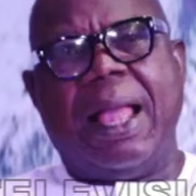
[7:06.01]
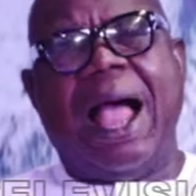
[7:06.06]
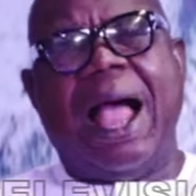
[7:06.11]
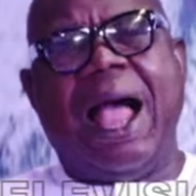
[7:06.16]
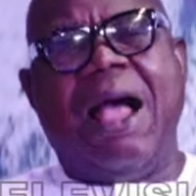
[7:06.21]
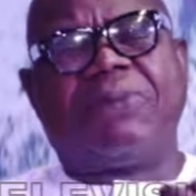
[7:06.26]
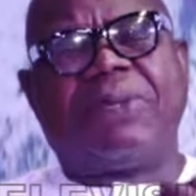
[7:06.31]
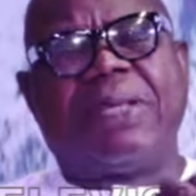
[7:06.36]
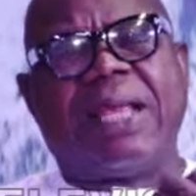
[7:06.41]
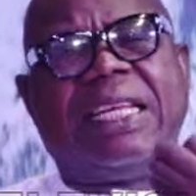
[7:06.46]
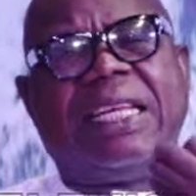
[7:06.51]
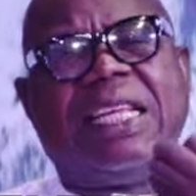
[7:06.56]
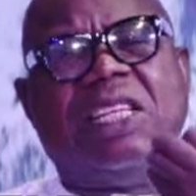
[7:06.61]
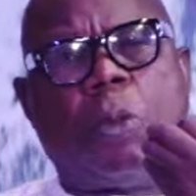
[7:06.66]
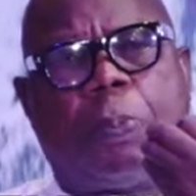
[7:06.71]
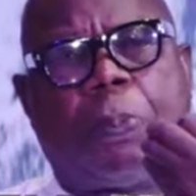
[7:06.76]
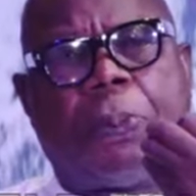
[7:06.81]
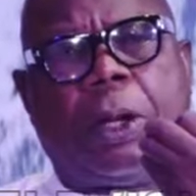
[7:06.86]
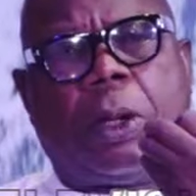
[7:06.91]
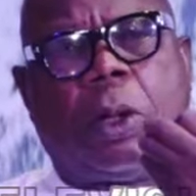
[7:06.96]
after the
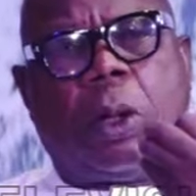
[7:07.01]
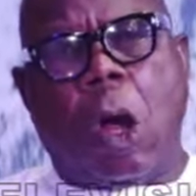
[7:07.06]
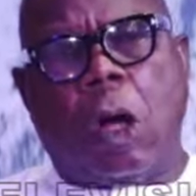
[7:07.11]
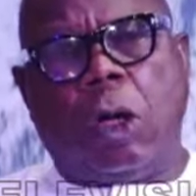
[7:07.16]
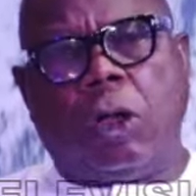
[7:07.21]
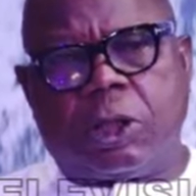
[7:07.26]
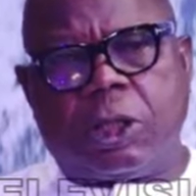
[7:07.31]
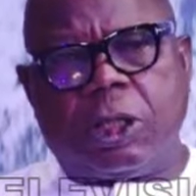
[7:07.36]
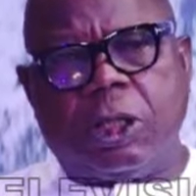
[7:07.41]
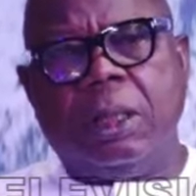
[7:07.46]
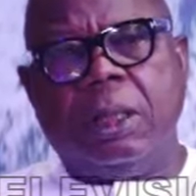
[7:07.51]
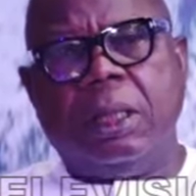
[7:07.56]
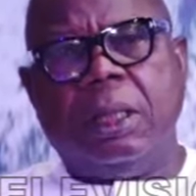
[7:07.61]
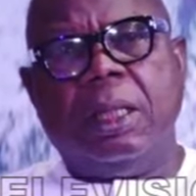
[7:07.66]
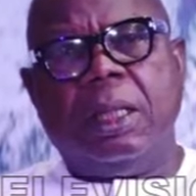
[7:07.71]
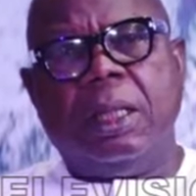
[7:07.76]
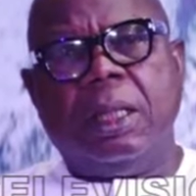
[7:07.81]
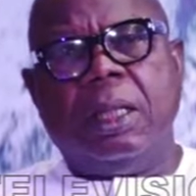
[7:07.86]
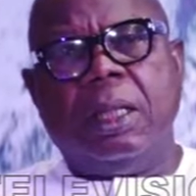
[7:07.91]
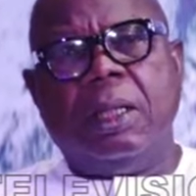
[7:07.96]
Supreme Court,
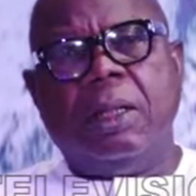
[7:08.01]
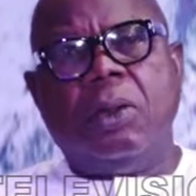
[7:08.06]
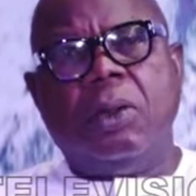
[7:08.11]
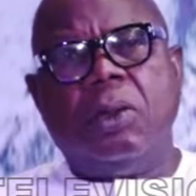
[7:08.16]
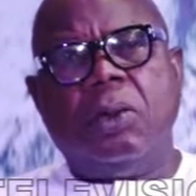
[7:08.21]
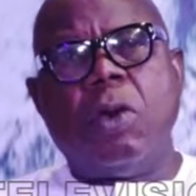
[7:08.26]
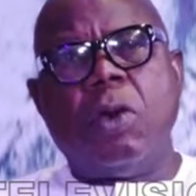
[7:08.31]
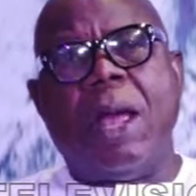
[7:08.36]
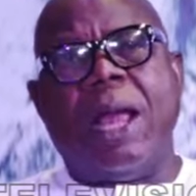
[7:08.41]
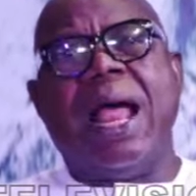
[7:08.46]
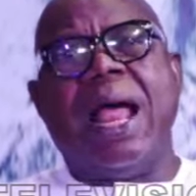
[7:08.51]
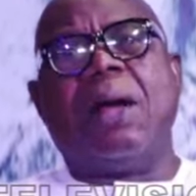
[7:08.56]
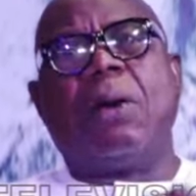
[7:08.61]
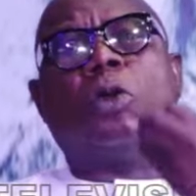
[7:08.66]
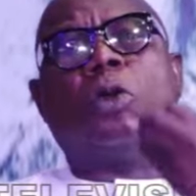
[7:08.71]
you either